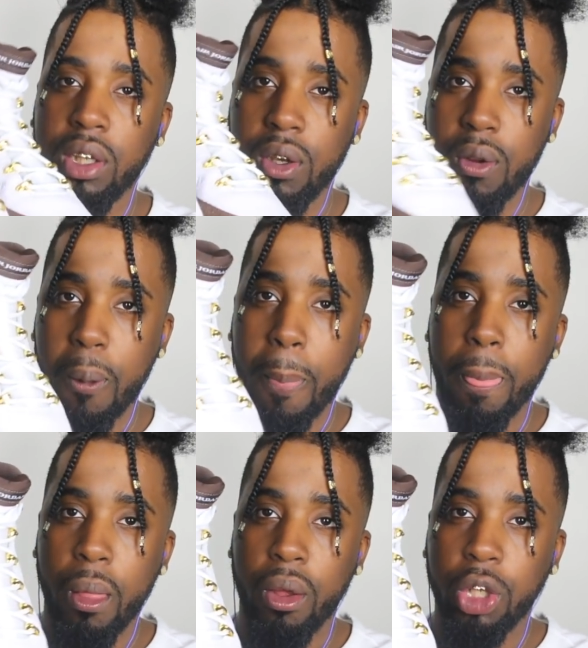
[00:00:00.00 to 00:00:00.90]
So
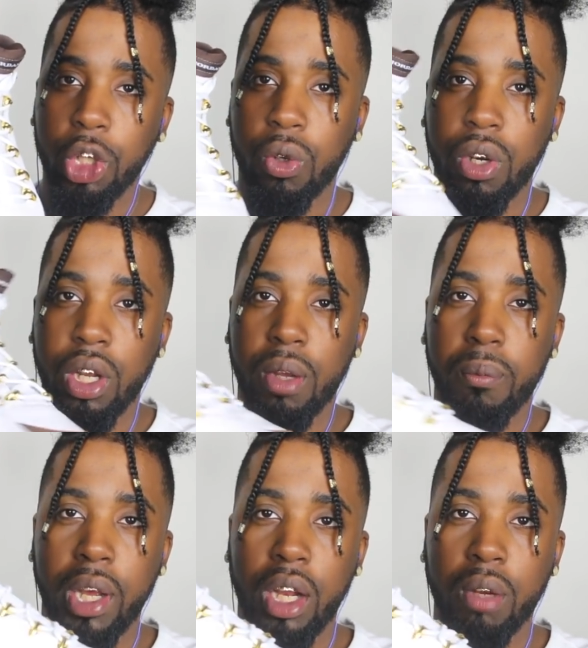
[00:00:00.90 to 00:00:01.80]

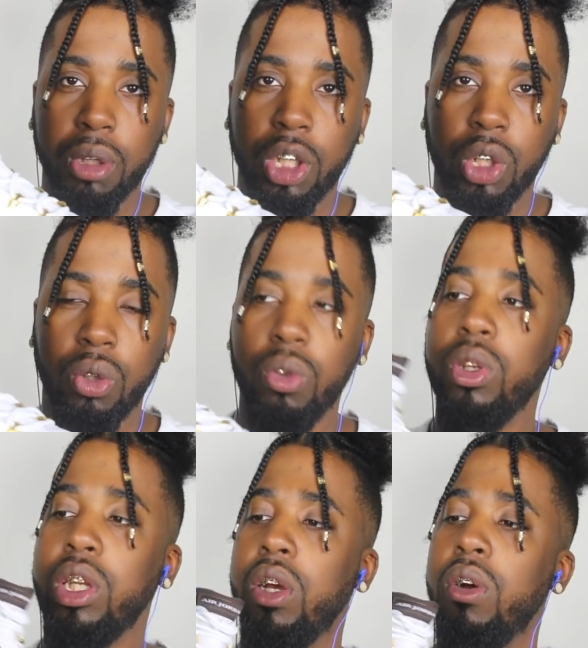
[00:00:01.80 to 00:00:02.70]
Jordan made him a
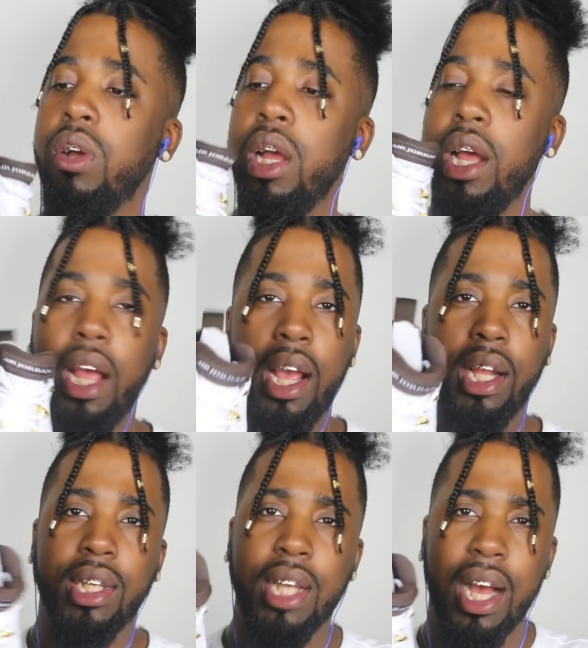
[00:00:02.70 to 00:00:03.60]
shoe. So
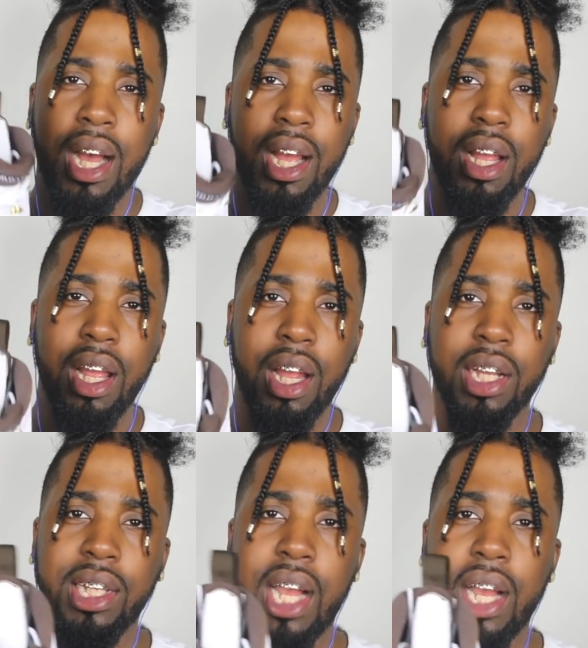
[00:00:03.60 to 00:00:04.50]
inside in
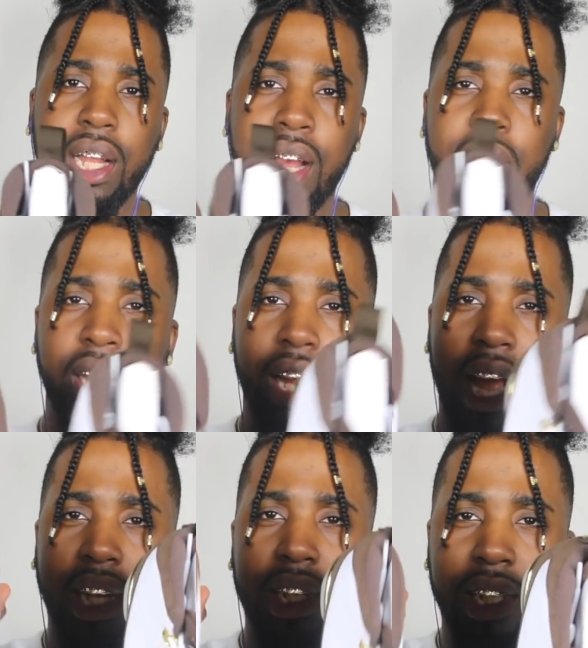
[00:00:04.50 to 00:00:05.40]
a sock liner, it
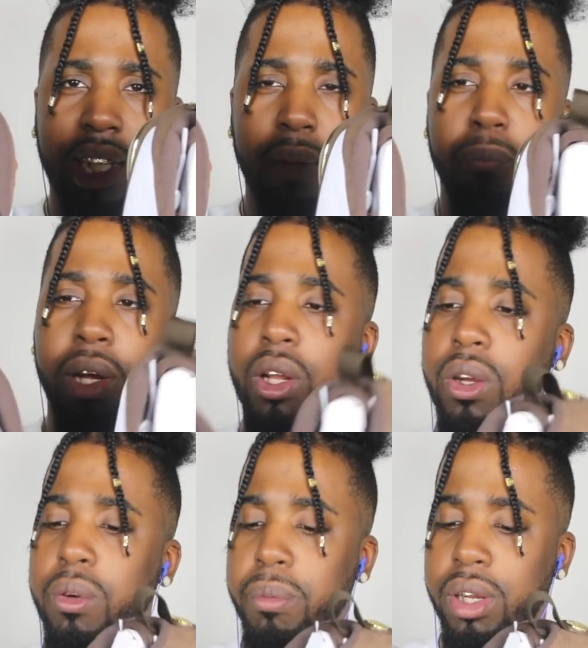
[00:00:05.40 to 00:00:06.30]
actually say
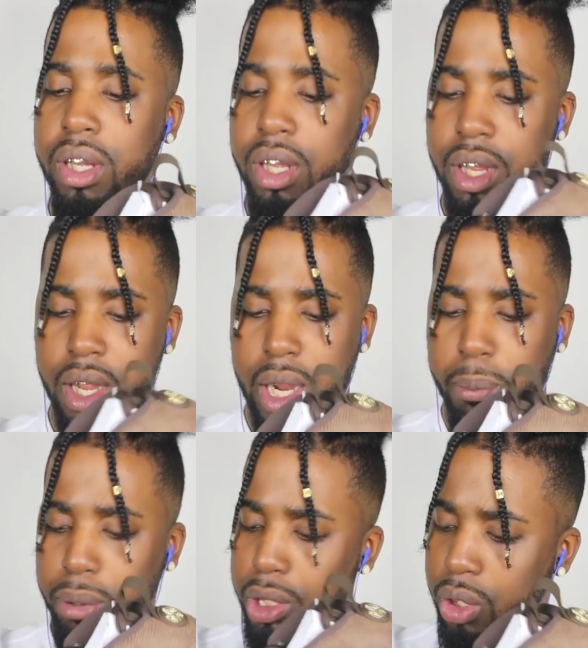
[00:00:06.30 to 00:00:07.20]
Mellow. But
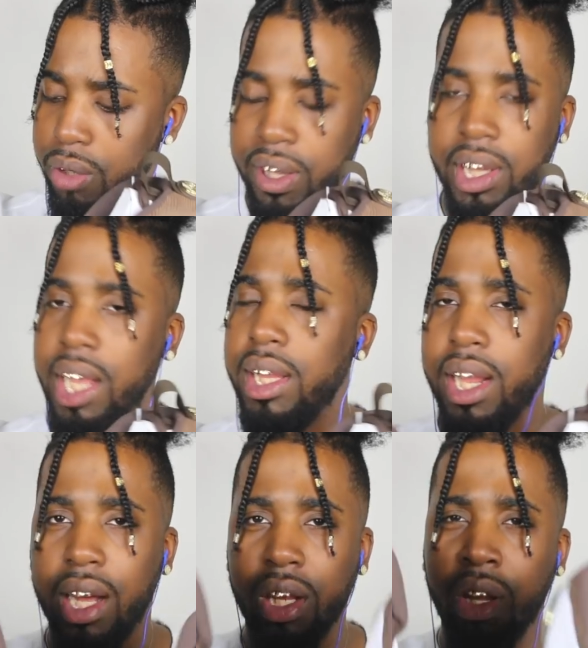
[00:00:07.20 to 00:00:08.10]
I'm pretty sure if I take
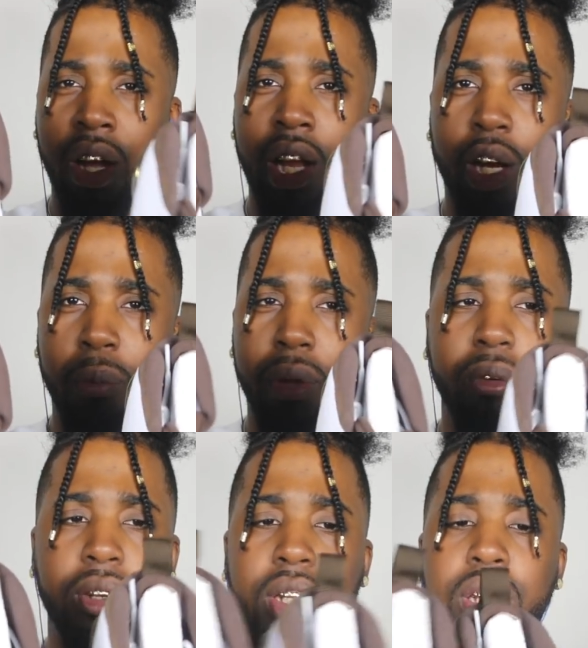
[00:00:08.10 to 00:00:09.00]
that out, y'all not going to be
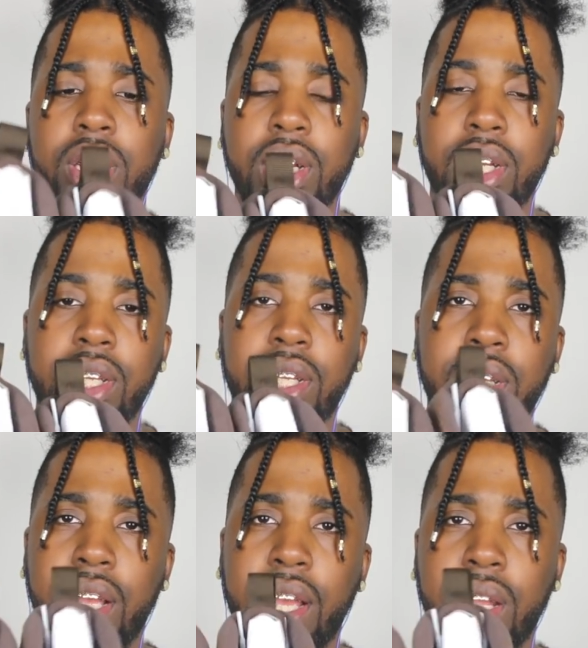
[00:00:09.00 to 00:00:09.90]
able to
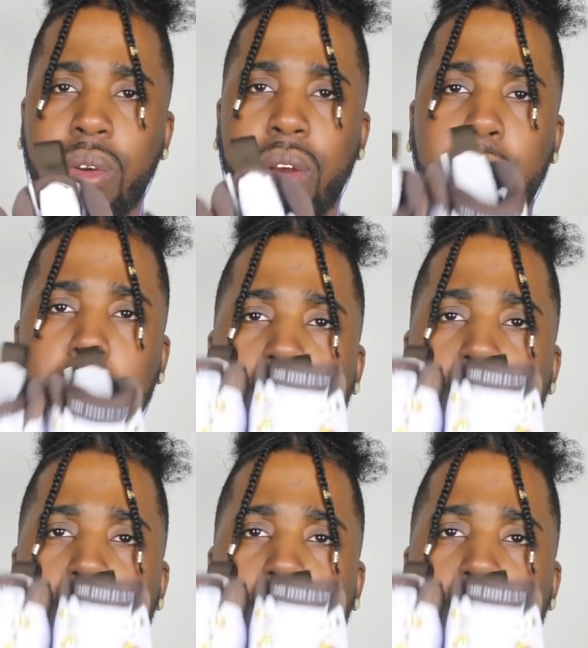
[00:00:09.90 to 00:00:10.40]
see it anyway.